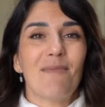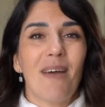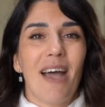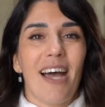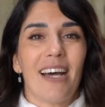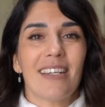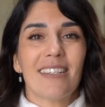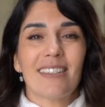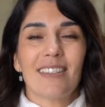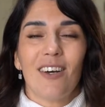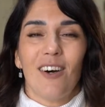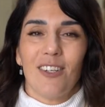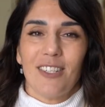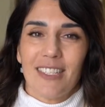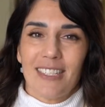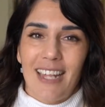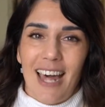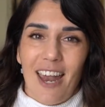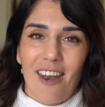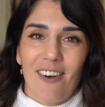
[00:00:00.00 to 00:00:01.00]
Mass on
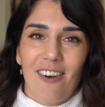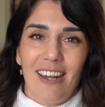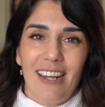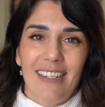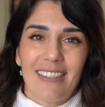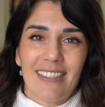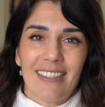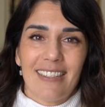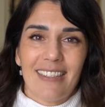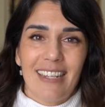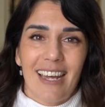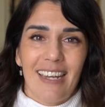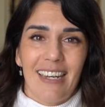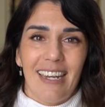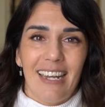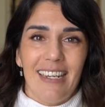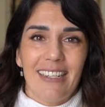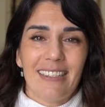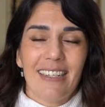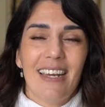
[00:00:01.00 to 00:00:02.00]
Saturdays and
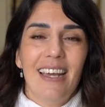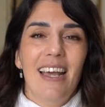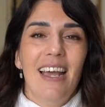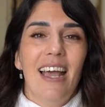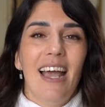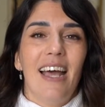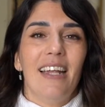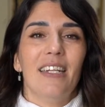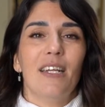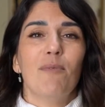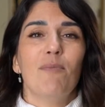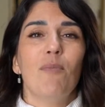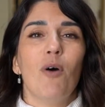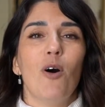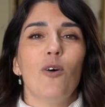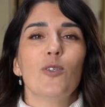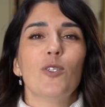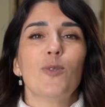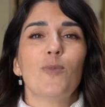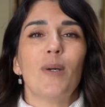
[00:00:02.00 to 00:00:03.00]
Sundays, and the
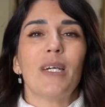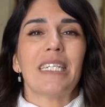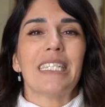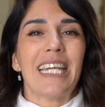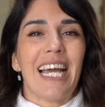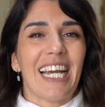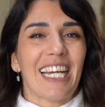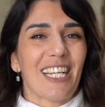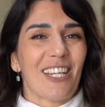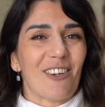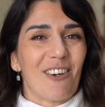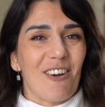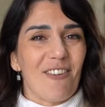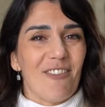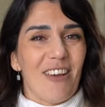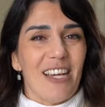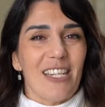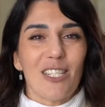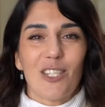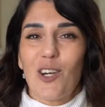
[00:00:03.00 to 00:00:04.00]
most spectacular
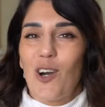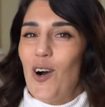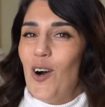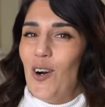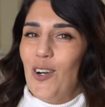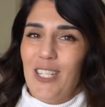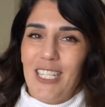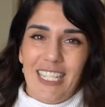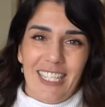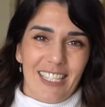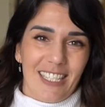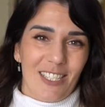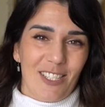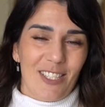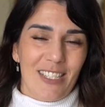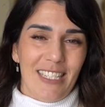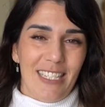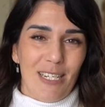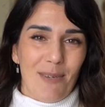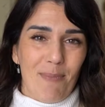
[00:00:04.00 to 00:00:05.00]
event all year to
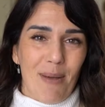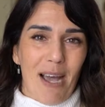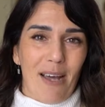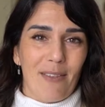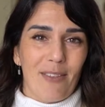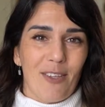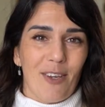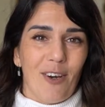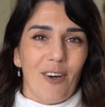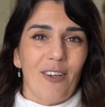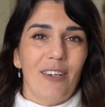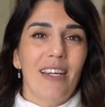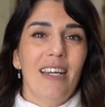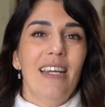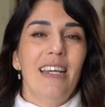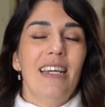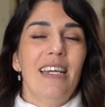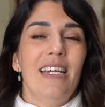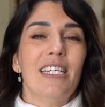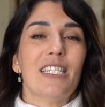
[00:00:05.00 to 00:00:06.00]
see the Pantheon
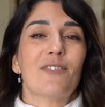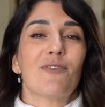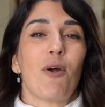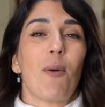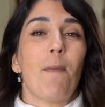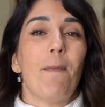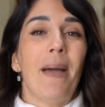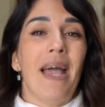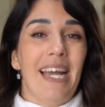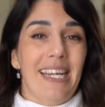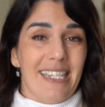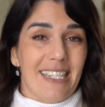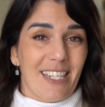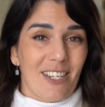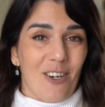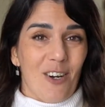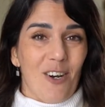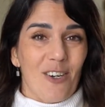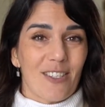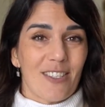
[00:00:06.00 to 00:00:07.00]
is for
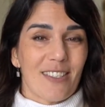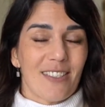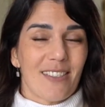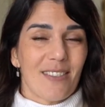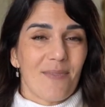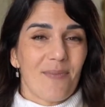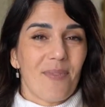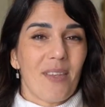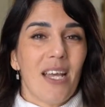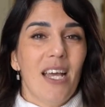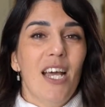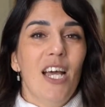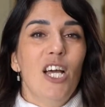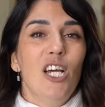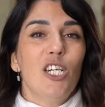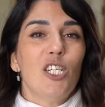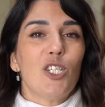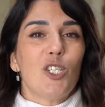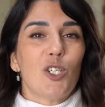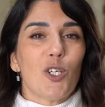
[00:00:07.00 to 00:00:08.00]
Pentecost.
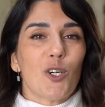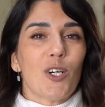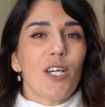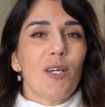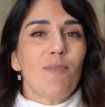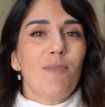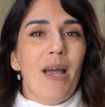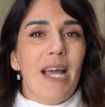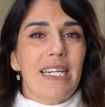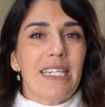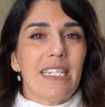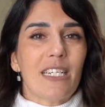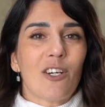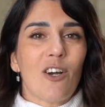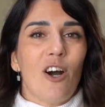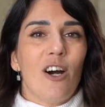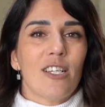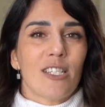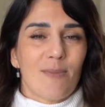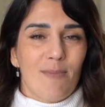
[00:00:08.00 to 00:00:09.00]
During
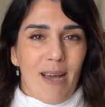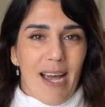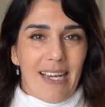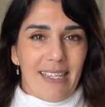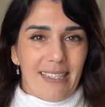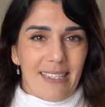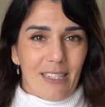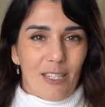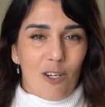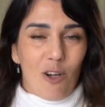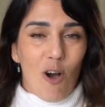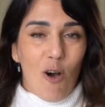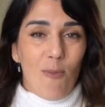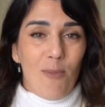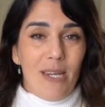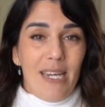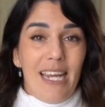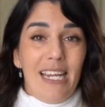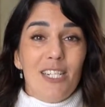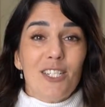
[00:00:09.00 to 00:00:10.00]
Pentecost Mass, at the
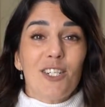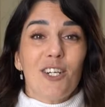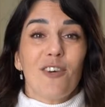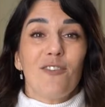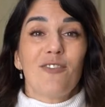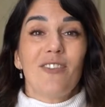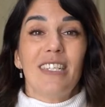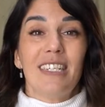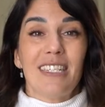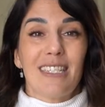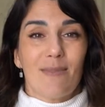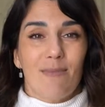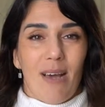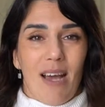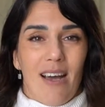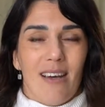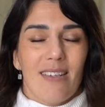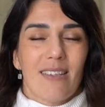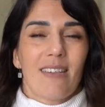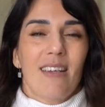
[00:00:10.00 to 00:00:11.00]
culmination of this
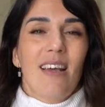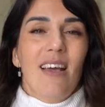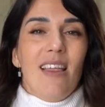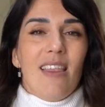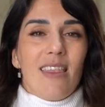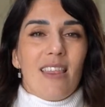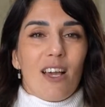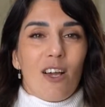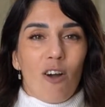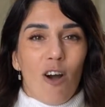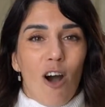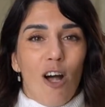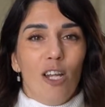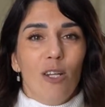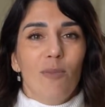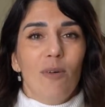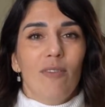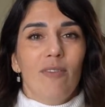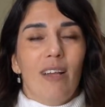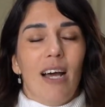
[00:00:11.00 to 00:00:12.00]
Mass, the
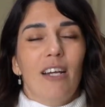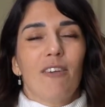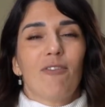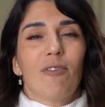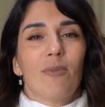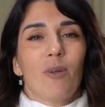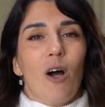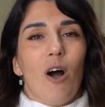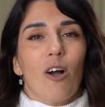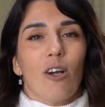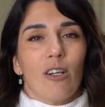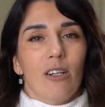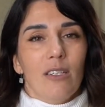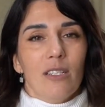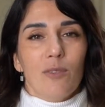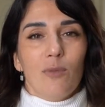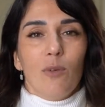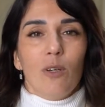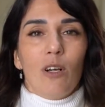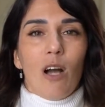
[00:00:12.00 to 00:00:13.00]
column of light from the
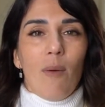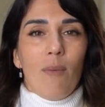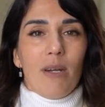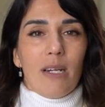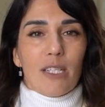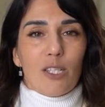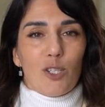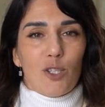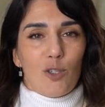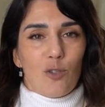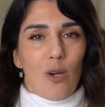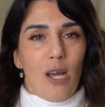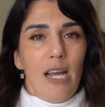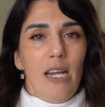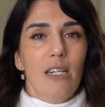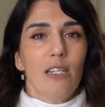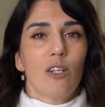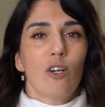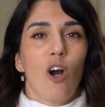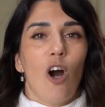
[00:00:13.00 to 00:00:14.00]
oculus will come in a
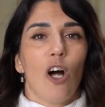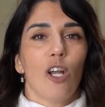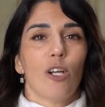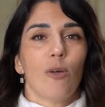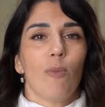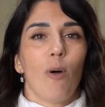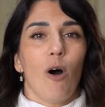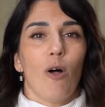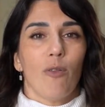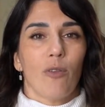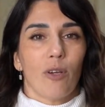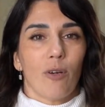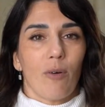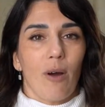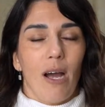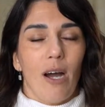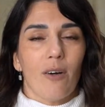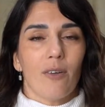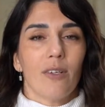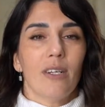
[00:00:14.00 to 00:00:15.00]
straight column on the
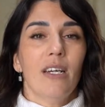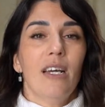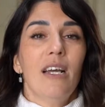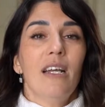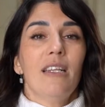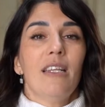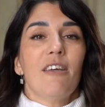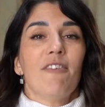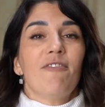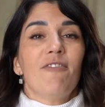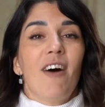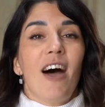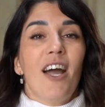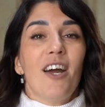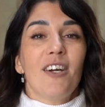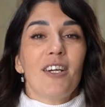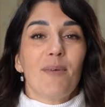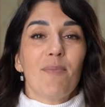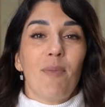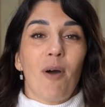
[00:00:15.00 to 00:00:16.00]
ground. The
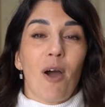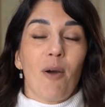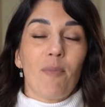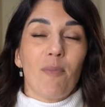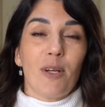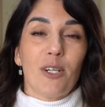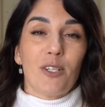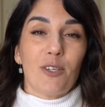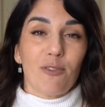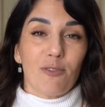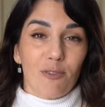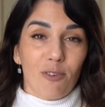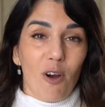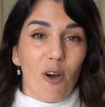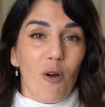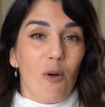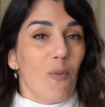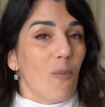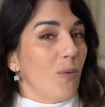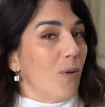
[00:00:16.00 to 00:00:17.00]
fire department of
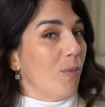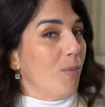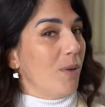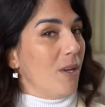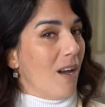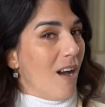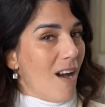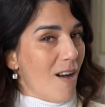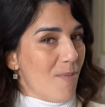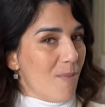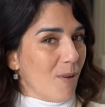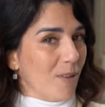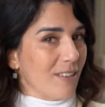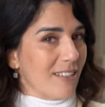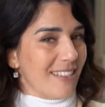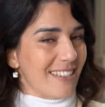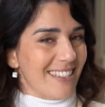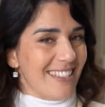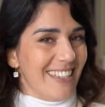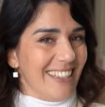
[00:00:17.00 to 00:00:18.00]
Rome will be up on
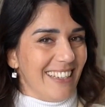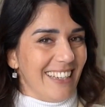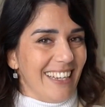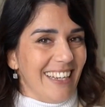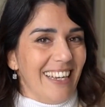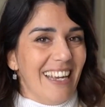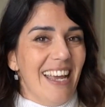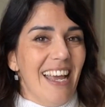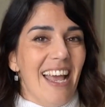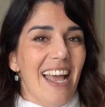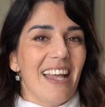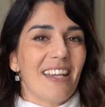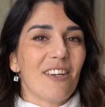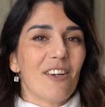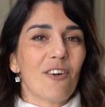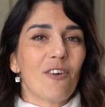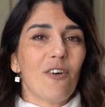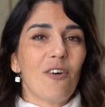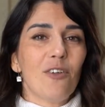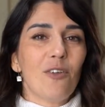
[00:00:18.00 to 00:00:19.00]
the ceiling, and
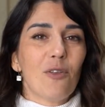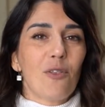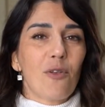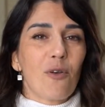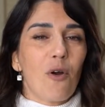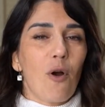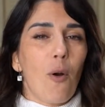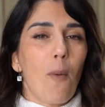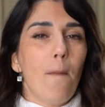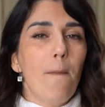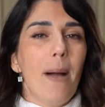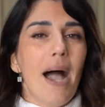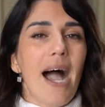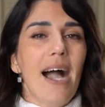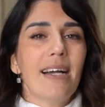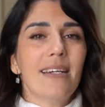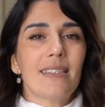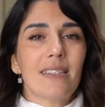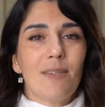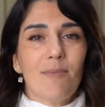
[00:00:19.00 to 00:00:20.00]
they're going to throw
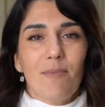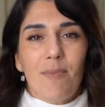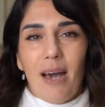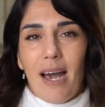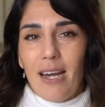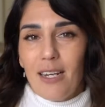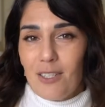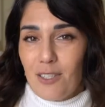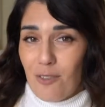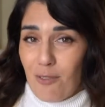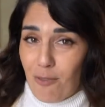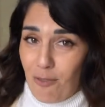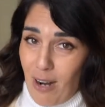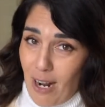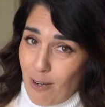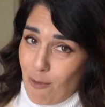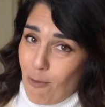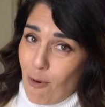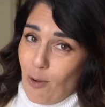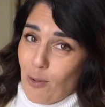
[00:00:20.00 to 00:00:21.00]
bags and bags of
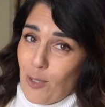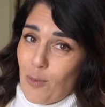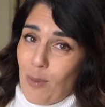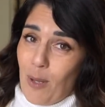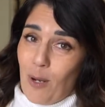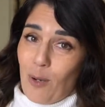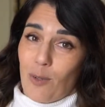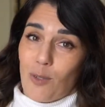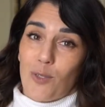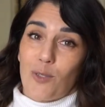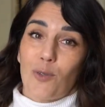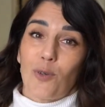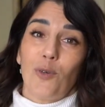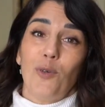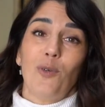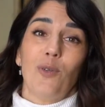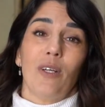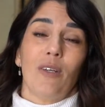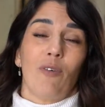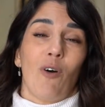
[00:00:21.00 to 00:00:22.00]
red rose petals
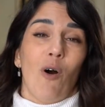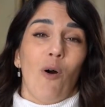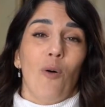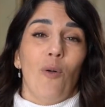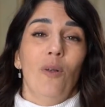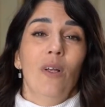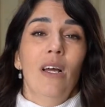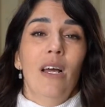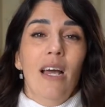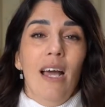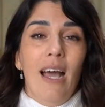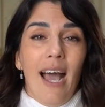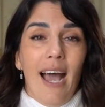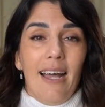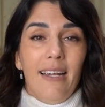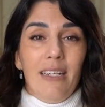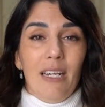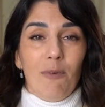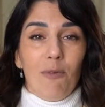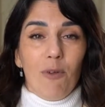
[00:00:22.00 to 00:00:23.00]
through the hole,
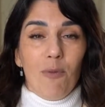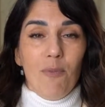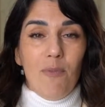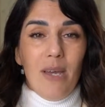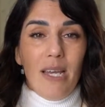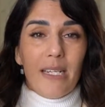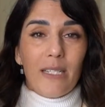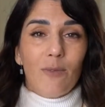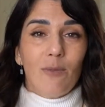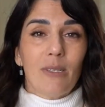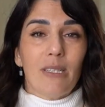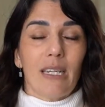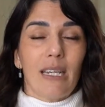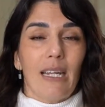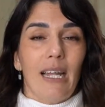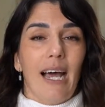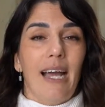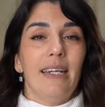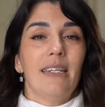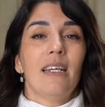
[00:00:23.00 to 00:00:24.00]
and they will mix with the
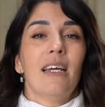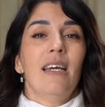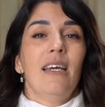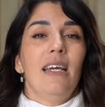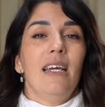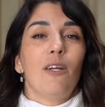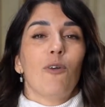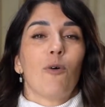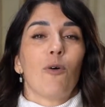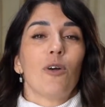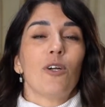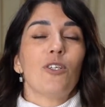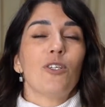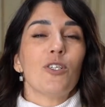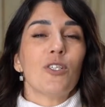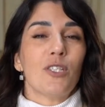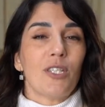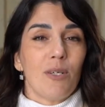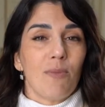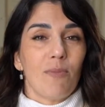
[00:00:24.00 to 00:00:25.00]
light in order to
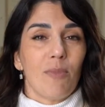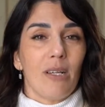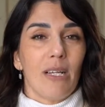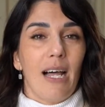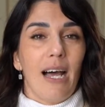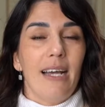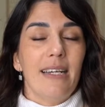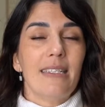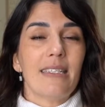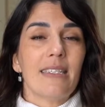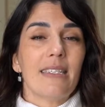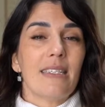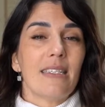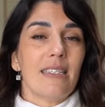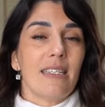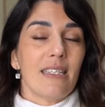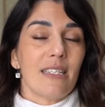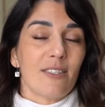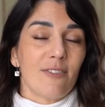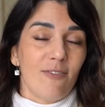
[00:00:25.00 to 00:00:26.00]
symbolize
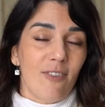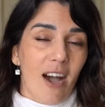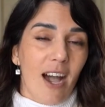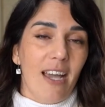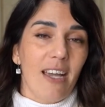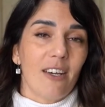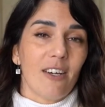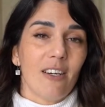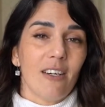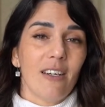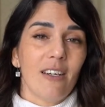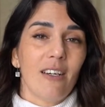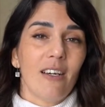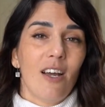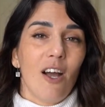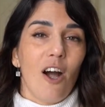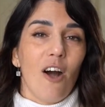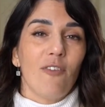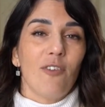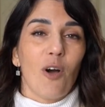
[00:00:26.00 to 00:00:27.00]
this fire
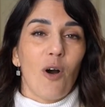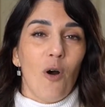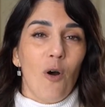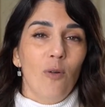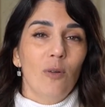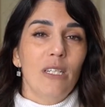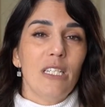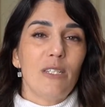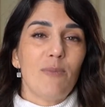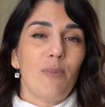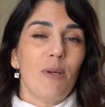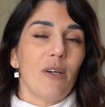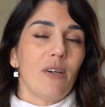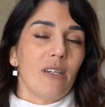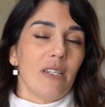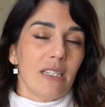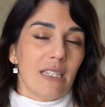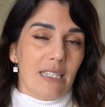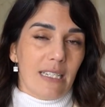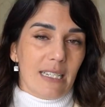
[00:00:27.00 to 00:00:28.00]
of the Holy
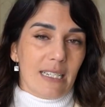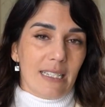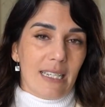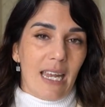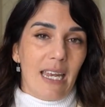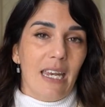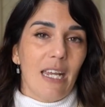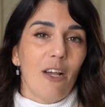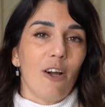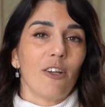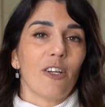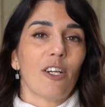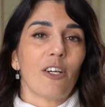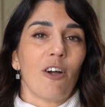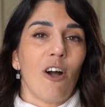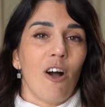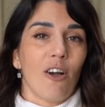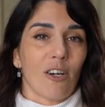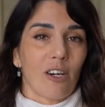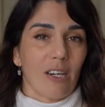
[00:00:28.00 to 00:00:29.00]
Spirit descending on the
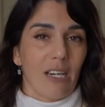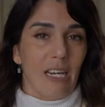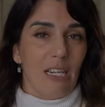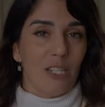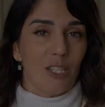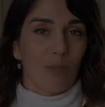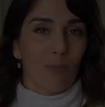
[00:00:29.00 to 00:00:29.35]
congregation